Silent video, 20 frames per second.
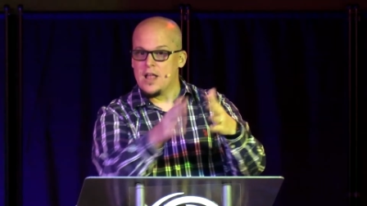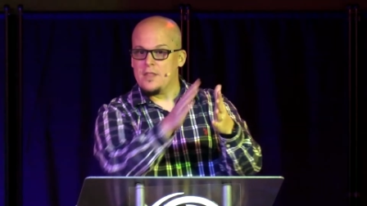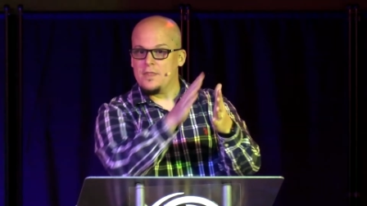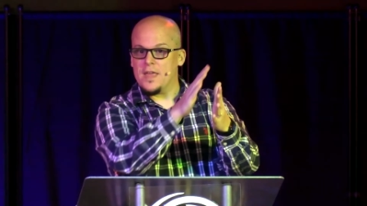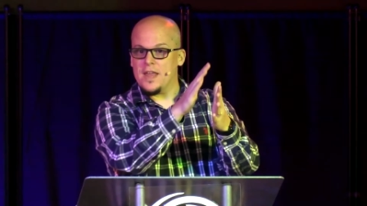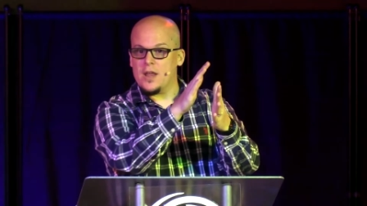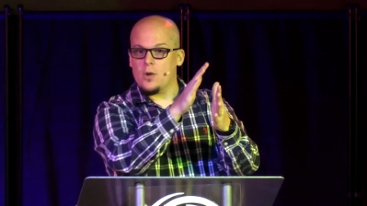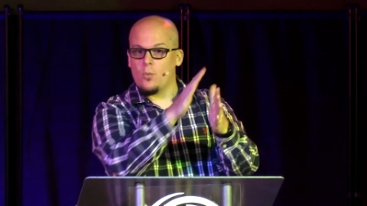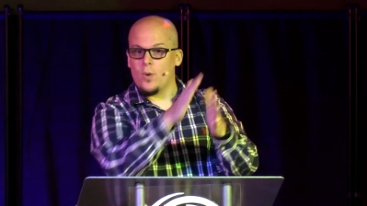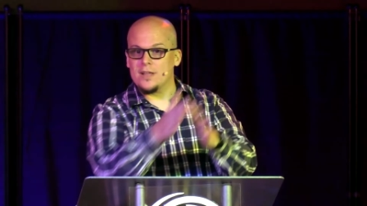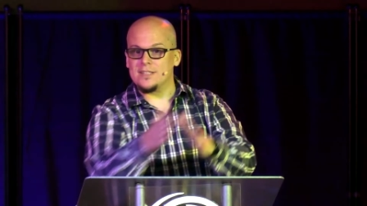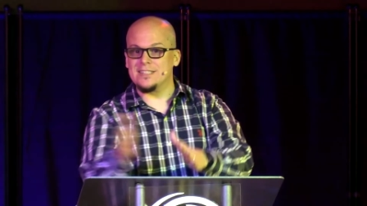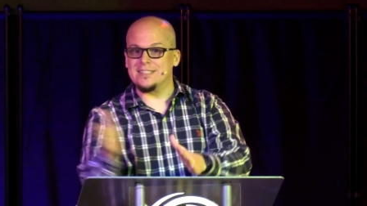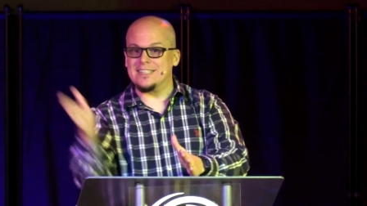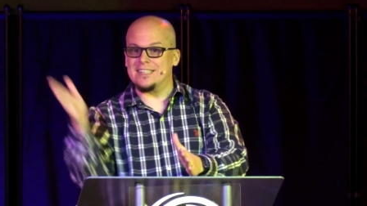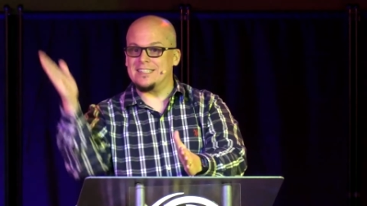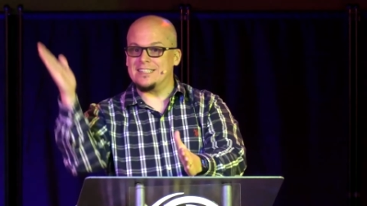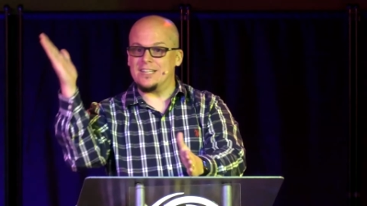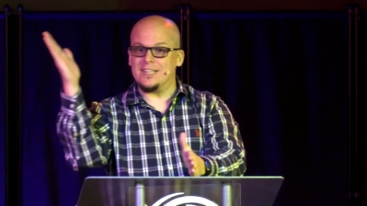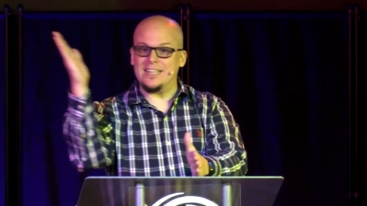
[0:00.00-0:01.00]
Then it wasn't
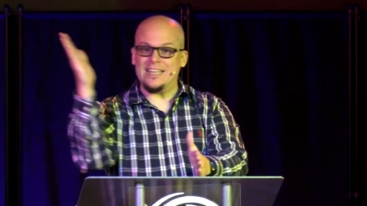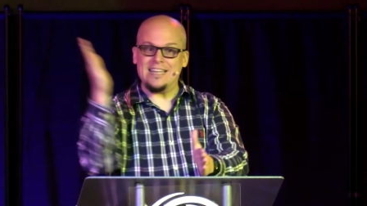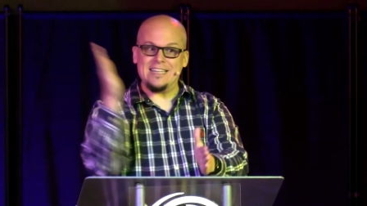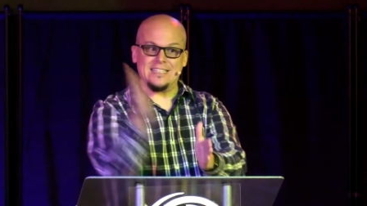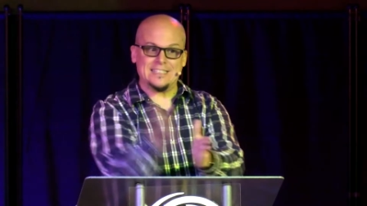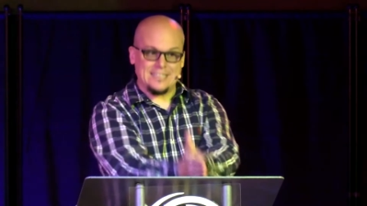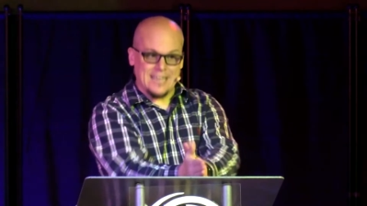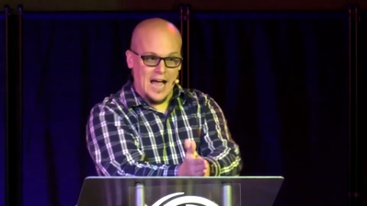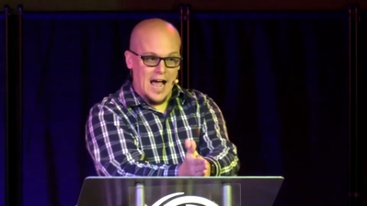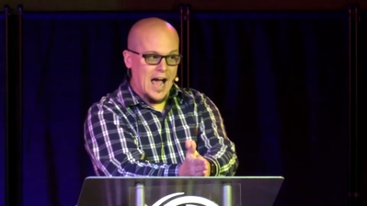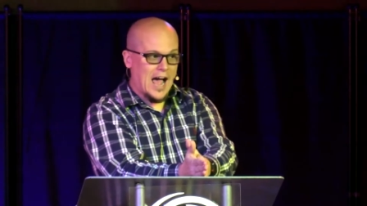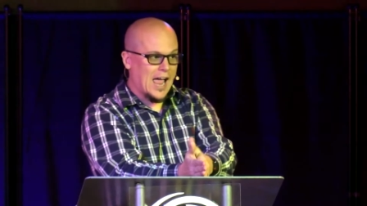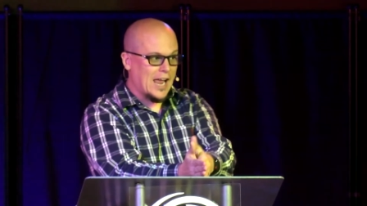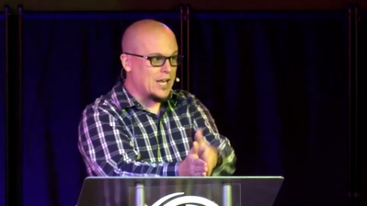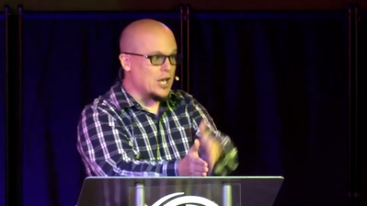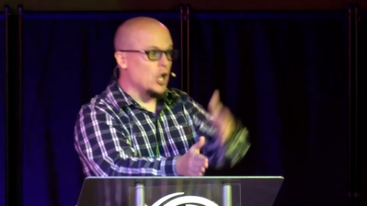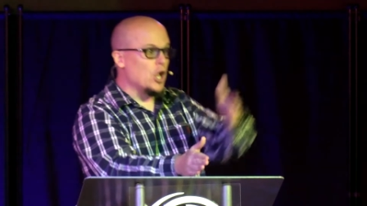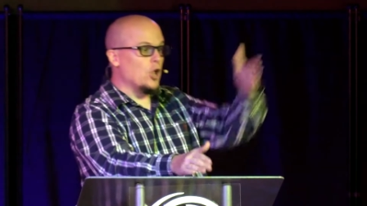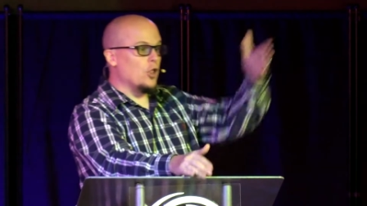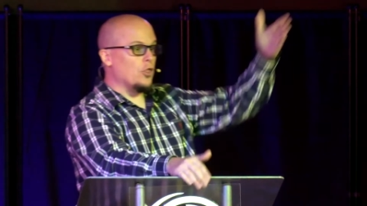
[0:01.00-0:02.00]
until he
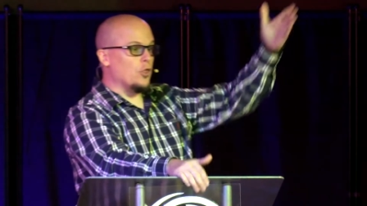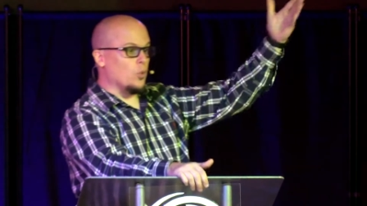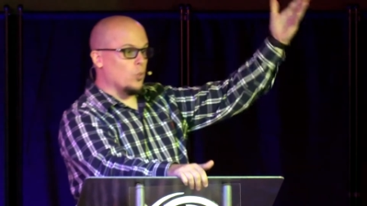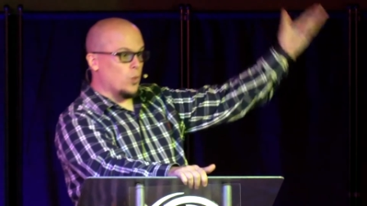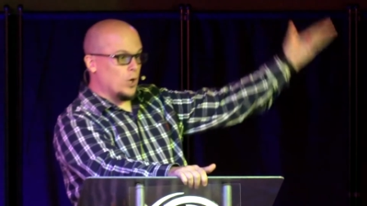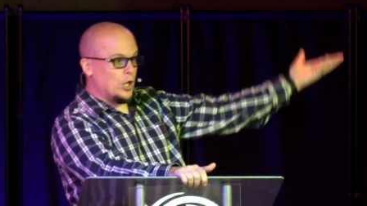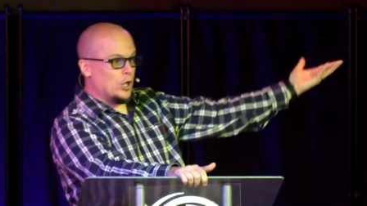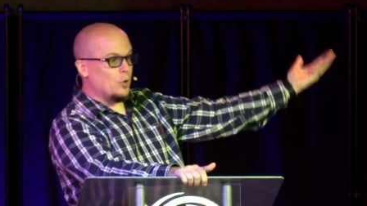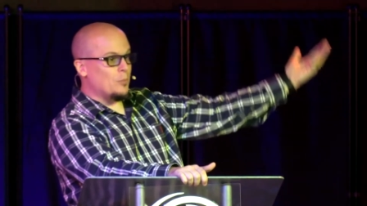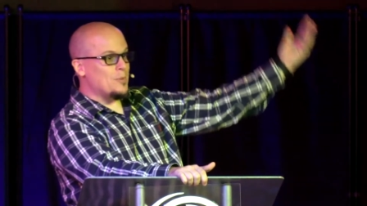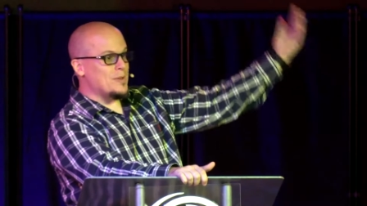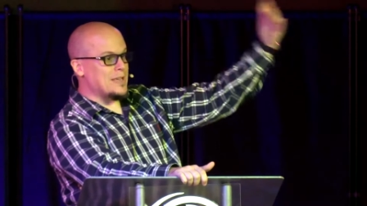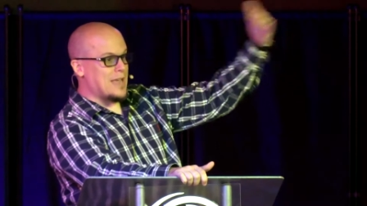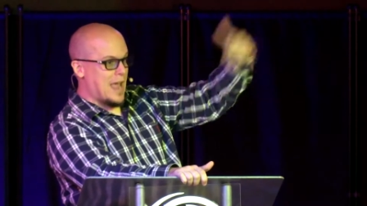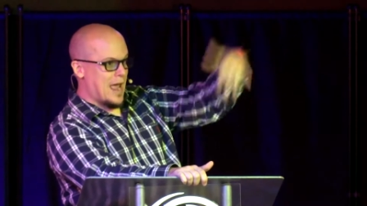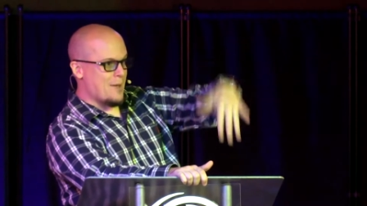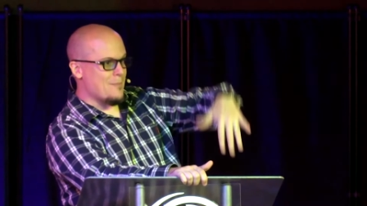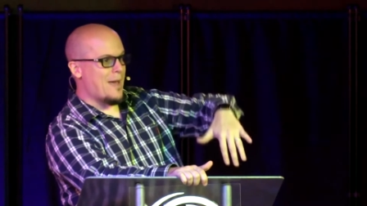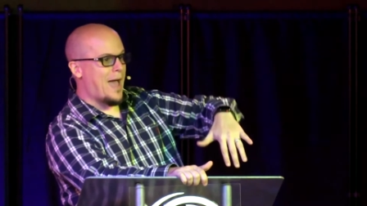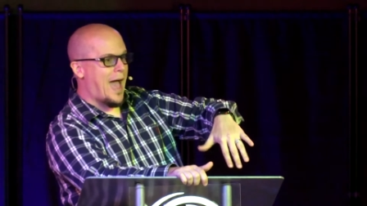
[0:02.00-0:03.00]
died, the will
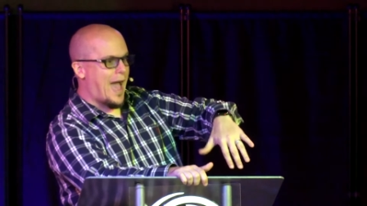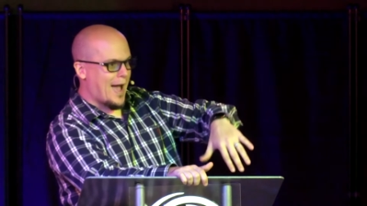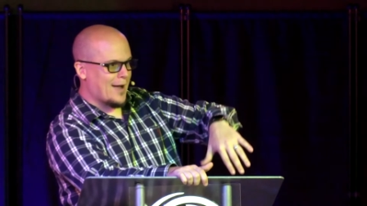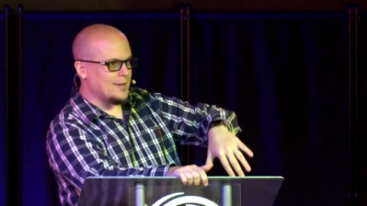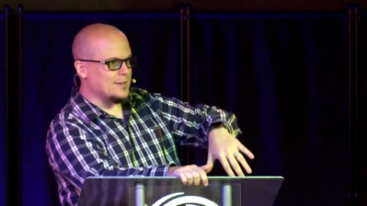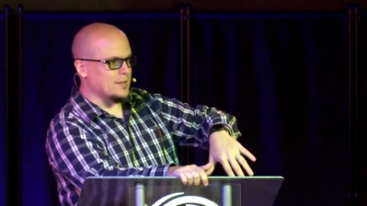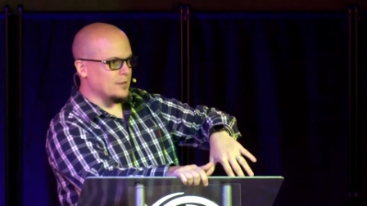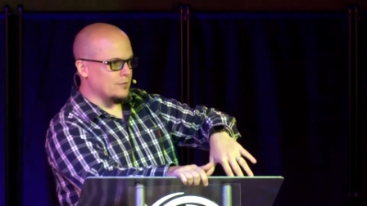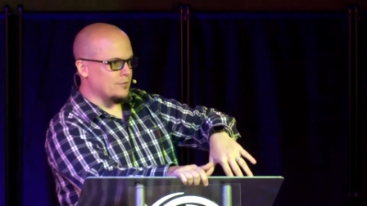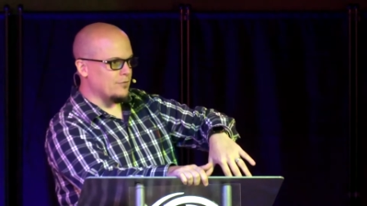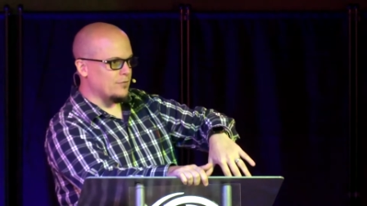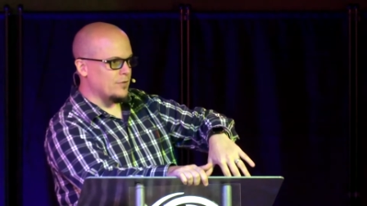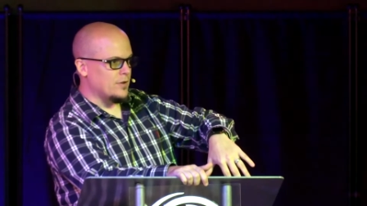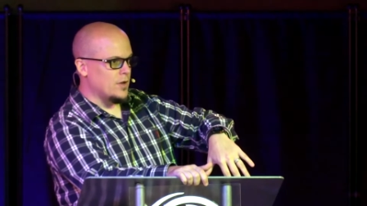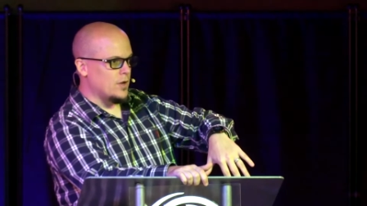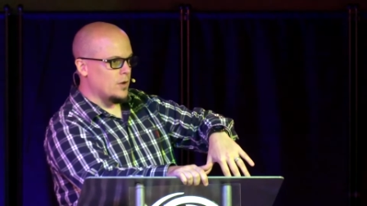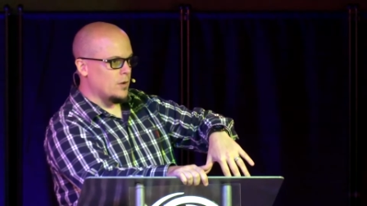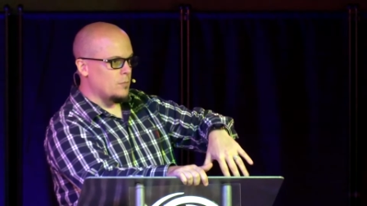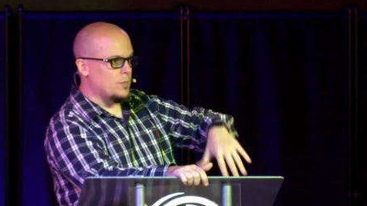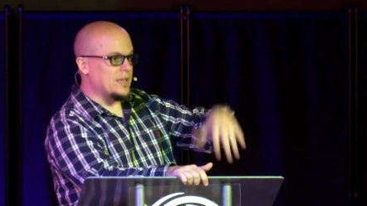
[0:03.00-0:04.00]
became active,
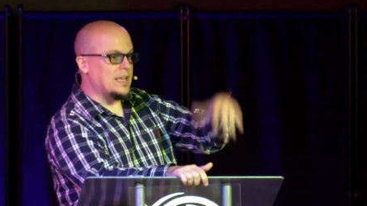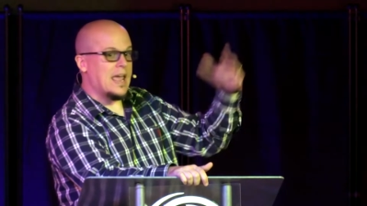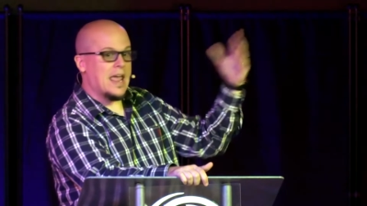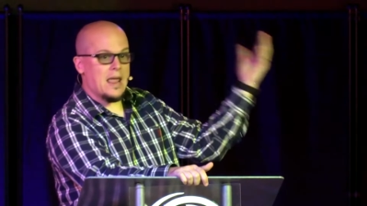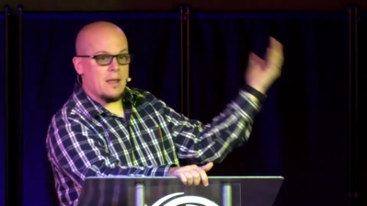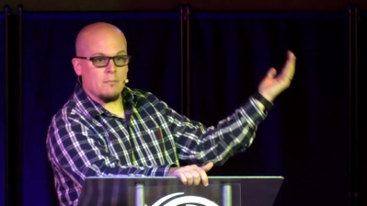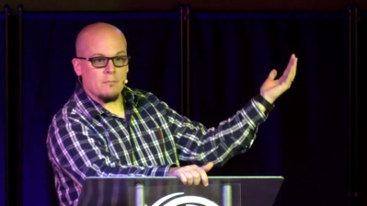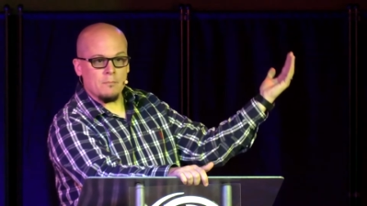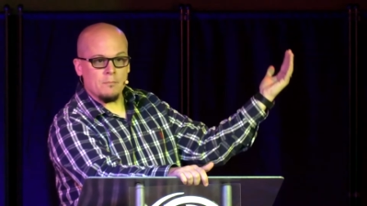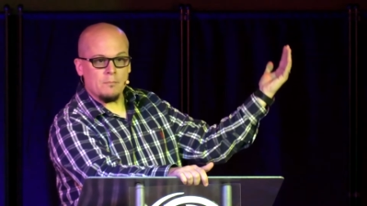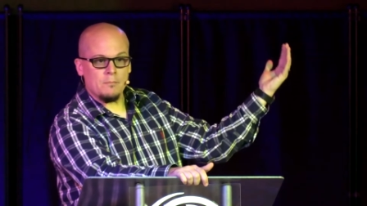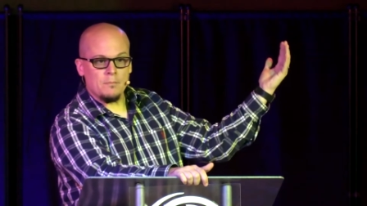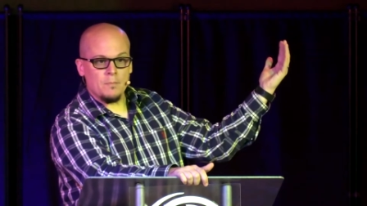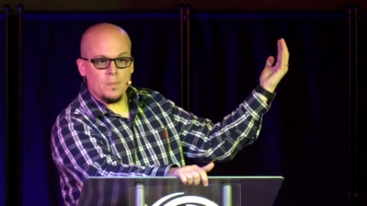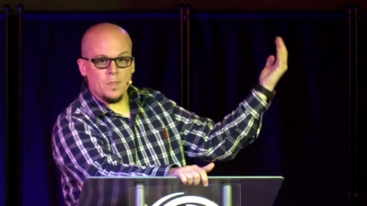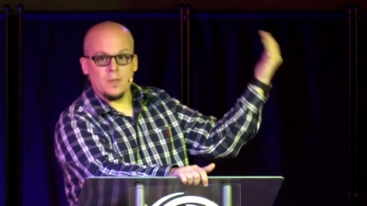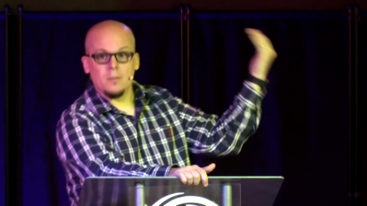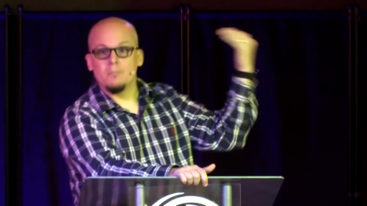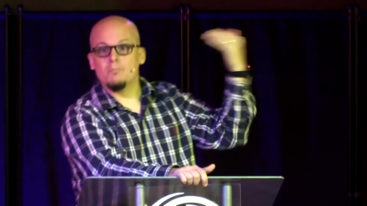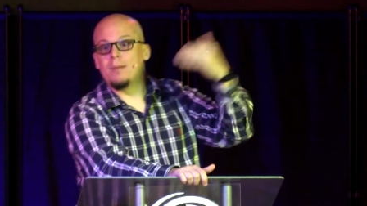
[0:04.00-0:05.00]
became
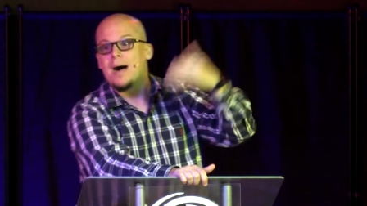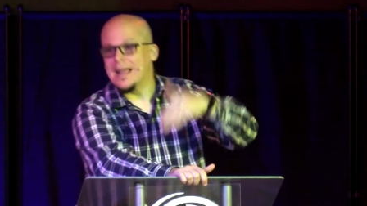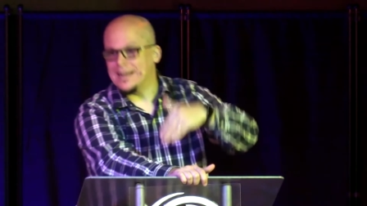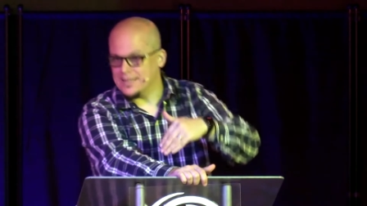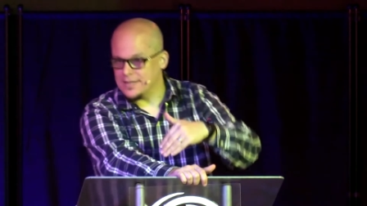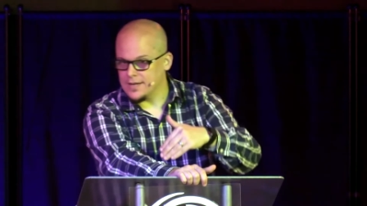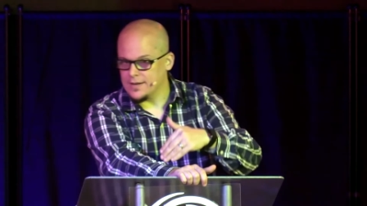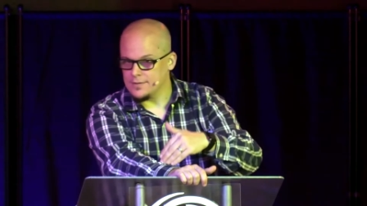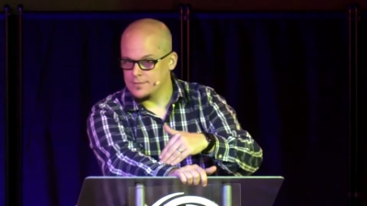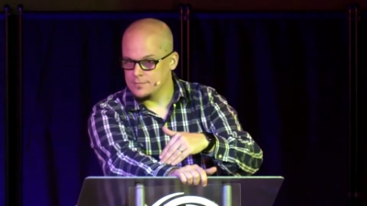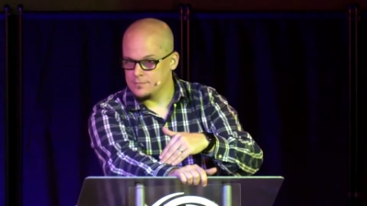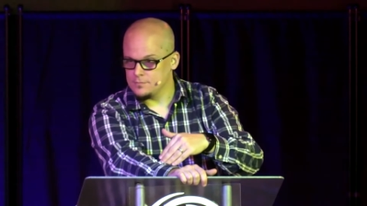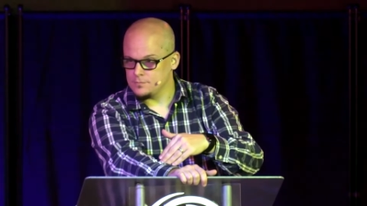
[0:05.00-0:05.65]
binding.